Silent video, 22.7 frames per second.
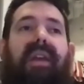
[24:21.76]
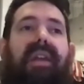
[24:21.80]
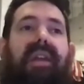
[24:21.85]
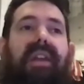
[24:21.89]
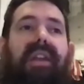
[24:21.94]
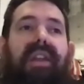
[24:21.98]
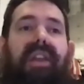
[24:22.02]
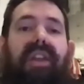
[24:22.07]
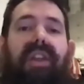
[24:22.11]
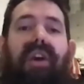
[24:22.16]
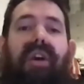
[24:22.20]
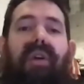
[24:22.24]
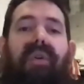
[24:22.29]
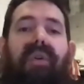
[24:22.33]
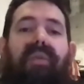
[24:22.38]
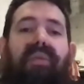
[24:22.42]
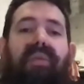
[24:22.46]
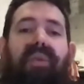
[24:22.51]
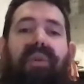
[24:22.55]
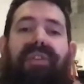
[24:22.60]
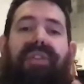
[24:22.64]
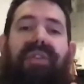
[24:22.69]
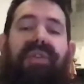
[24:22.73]
You know,
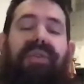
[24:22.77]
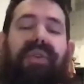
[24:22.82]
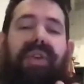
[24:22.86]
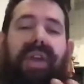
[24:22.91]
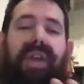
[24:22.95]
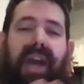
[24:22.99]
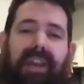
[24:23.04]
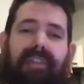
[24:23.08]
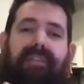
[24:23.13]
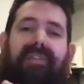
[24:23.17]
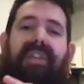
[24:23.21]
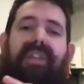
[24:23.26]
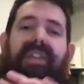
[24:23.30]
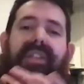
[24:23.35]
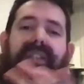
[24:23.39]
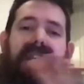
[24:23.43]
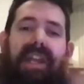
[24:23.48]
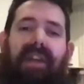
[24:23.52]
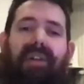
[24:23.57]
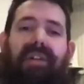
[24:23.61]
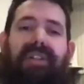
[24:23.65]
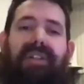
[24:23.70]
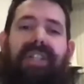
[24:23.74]
we'll do kind of the
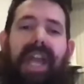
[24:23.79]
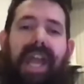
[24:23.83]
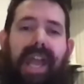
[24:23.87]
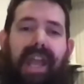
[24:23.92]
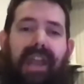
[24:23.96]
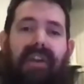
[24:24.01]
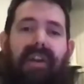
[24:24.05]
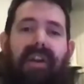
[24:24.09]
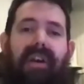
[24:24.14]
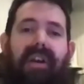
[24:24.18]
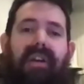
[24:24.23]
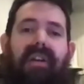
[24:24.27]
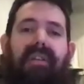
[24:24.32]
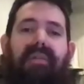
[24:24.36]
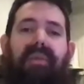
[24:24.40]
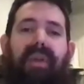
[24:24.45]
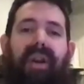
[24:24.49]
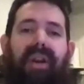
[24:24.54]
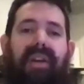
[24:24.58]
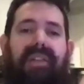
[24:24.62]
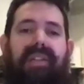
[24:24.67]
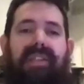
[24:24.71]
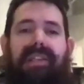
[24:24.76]
single taker
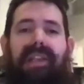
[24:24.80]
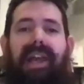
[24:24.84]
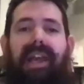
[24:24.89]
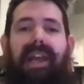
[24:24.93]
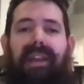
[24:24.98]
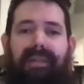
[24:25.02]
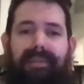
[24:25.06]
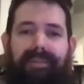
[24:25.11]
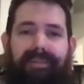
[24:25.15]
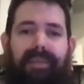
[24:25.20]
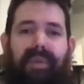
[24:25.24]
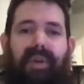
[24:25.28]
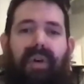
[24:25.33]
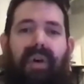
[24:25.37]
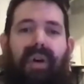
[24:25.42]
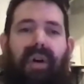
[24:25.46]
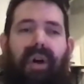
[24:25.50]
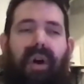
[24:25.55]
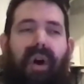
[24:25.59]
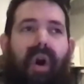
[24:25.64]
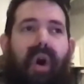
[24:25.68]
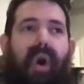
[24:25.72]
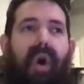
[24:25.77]
where it's like
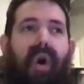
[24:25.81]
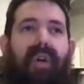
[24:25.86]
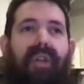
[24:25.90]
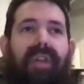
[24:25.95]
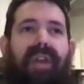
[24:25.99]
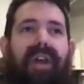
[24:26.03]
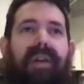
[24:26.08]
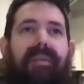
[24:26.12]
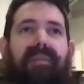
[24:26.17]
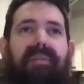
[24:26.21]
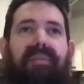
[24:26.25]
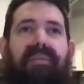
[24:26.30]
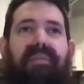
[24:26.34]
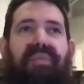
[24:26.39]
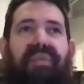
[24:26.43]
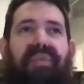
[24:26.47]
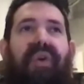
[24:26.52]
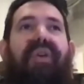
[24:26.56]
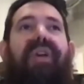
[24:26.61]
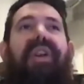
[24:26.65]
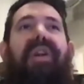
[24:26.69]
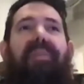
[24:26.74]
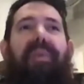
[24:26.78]
all the
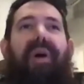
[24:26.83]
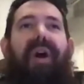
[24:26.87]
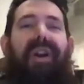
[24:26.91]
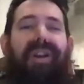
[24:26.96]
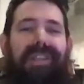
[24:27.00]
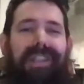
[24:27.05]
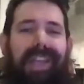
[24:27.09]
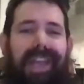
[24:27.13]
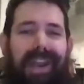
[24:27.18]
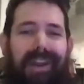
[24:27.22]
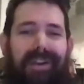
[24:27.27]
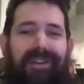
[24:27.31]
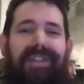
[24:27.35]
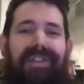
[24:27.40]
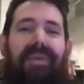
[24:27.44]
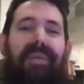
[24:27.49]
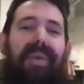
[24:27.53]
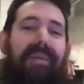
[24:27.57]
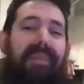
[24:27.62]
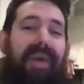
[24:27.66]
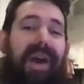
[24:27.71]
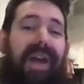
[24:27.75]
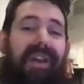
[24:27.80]
broken apart layers that
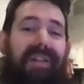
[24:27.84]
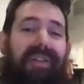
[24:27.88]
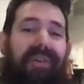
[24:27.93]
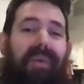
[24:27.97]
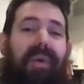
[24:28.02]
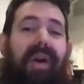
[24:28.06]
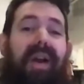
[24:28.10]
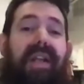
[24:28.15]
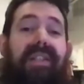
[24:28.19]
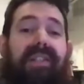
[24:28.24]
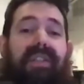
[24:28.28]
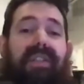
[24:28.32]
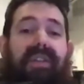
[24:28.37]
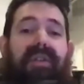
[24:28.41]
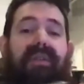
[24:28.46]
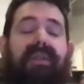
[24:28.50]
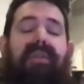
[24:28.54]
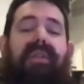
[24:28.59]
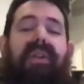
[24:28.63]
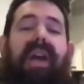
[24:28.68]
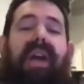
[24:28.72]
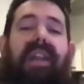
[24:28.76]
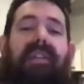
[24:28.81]
we might otherwise
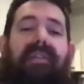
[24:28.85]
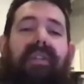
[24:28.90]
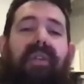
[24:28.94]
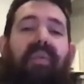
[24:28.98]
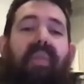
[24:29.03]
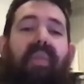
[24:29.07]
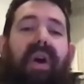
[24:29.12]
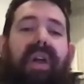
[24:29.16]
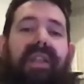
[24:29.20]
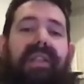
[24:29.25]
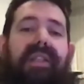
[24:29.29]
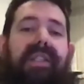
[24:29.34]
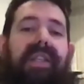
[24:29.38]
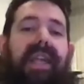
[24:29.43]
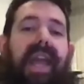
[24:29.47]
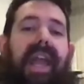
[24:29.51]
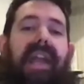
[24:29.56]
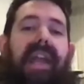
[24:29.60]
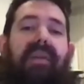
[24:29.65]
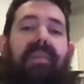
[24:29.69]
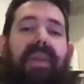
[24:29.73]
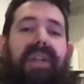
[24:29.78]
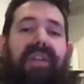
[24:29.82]
do kind of in one
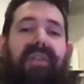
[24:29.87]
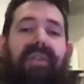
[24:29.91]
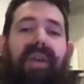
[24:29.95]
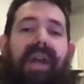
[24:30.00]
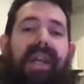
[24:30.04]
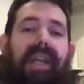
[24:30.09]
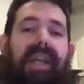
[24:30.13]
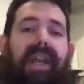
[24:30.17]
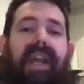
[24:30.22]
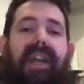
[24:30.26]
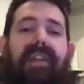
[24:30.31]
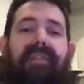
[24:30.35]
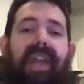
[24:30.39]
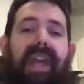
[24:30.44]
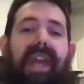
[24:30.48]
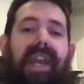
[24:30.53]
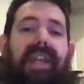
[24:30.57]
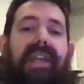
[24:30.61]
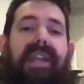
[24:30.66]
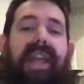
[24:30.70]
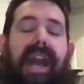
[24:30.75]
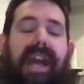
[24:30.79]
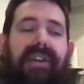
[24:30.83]
take, and we try to kind of get
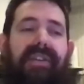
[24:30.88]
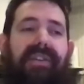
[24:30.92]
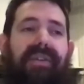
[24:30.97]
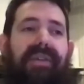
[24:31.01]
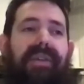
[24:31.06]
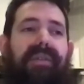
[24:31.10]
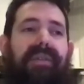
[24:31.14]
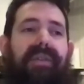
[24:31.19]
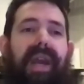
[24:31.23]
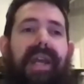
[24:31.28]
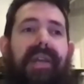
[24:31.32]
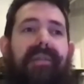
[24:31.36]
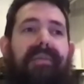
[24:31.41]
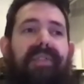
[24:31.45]
it natural, right?